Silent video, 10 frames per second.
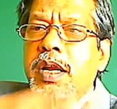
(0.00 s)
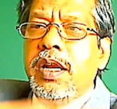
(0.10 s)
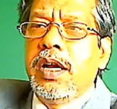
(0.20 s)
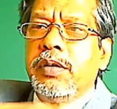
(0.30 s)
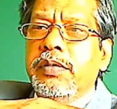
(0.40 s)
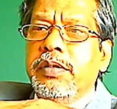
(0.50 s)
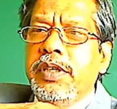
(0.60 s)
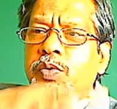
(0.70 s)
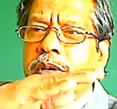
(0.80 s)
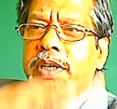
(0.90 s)
Now
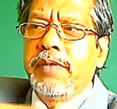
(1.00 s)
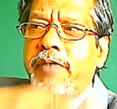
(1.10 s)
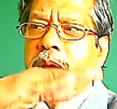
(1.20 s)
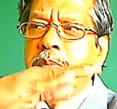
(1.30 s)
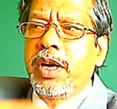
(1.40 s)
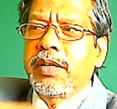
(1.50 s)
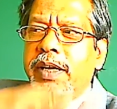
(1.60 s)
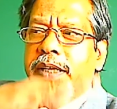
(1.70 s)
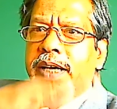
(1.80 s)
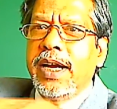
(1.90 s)
this one can vibrate
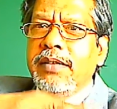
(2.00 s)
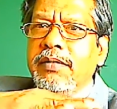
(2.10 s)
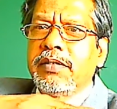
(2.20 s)
like that.